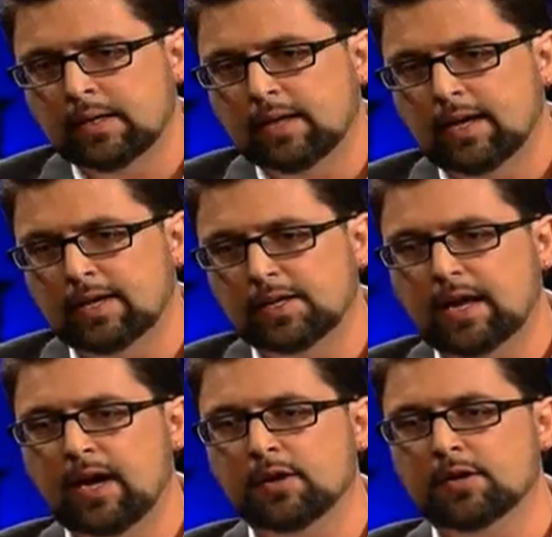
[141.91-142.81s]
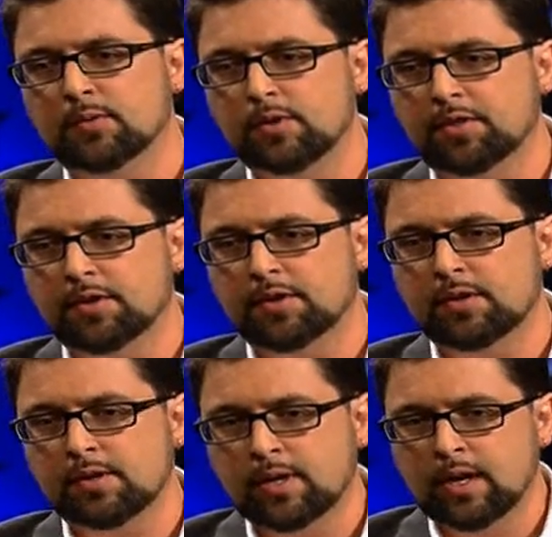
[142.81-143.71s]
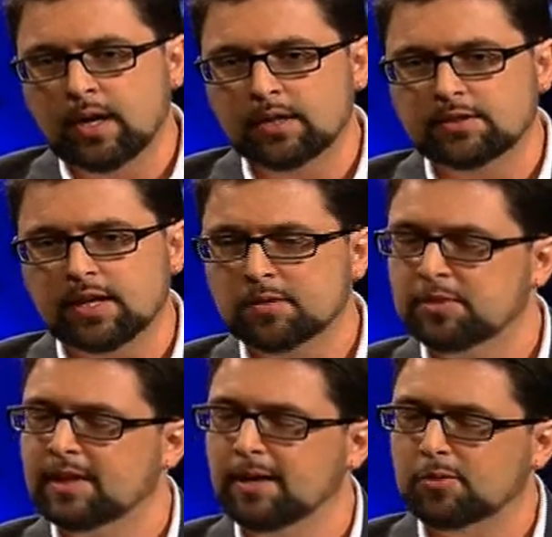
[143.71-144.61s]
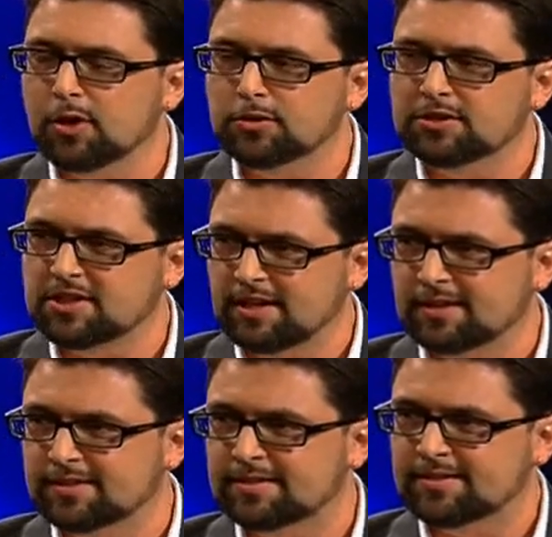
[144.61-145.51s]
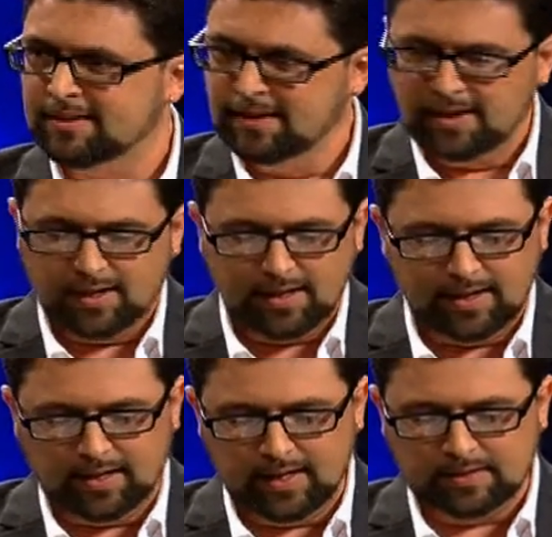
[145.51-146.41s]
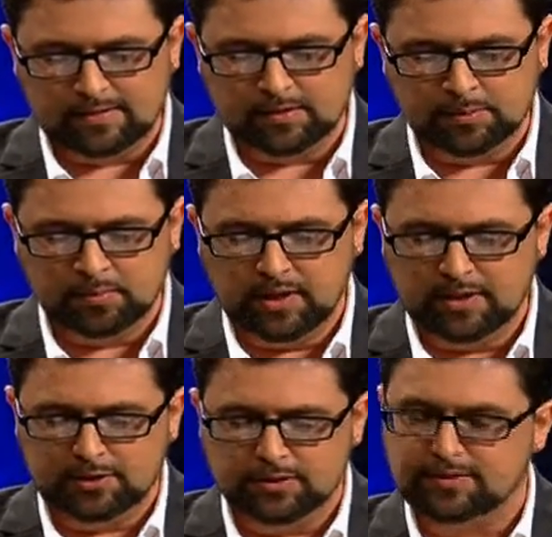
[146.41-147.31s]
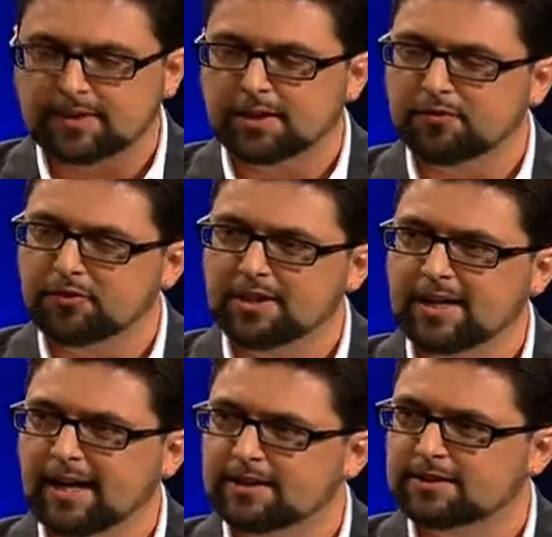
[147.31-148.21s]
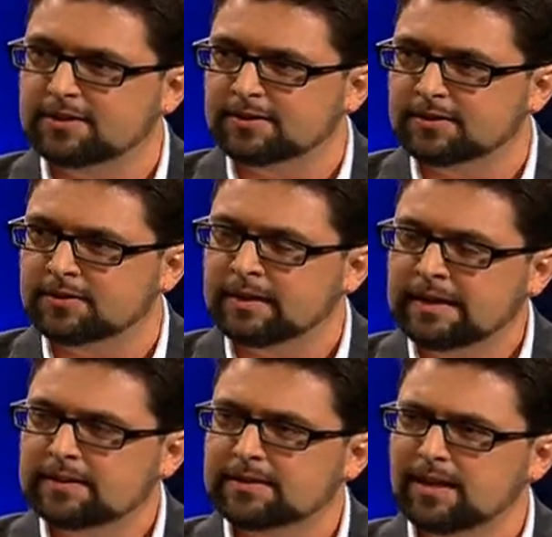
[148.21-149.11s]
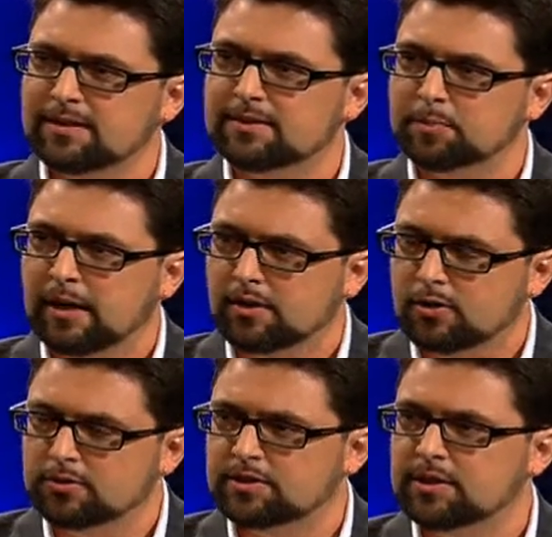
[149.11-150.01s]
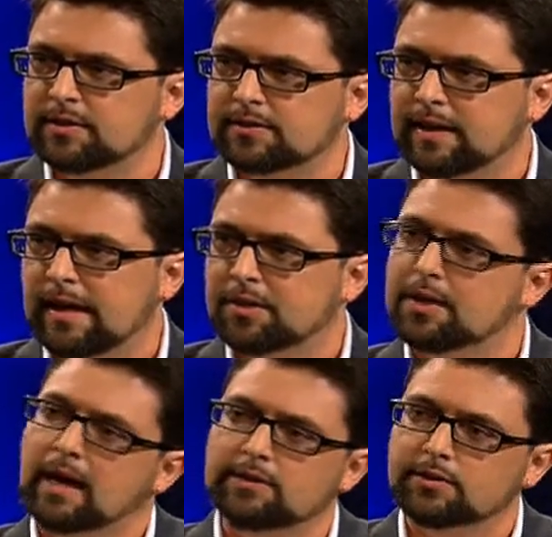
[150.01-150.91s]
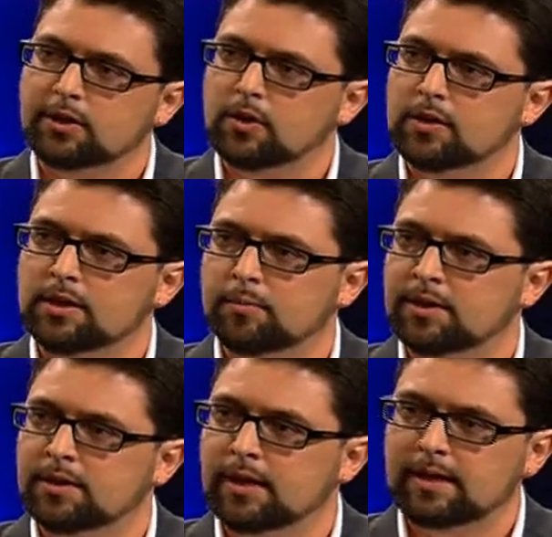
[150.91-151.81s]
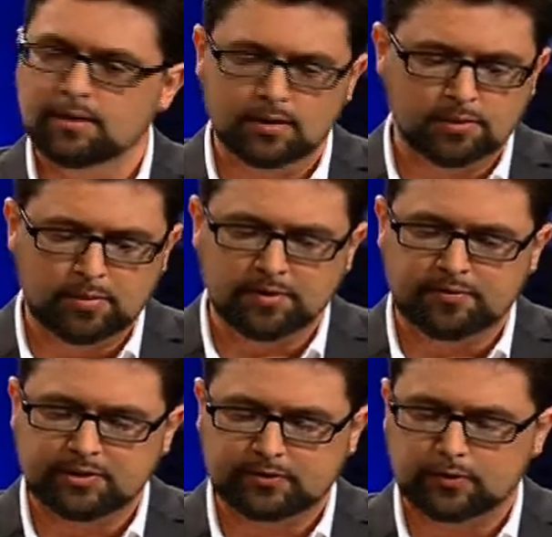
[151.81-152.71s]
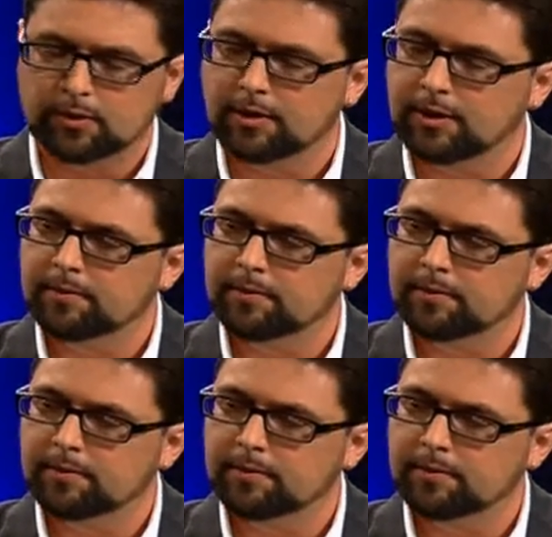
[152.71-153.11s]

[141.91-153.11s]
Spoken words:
an encounter with a gentleman named Cochise, and he had some interesting affiliations. Yeah. Tell us about Cochise and how you got to know him and a little bit of his story.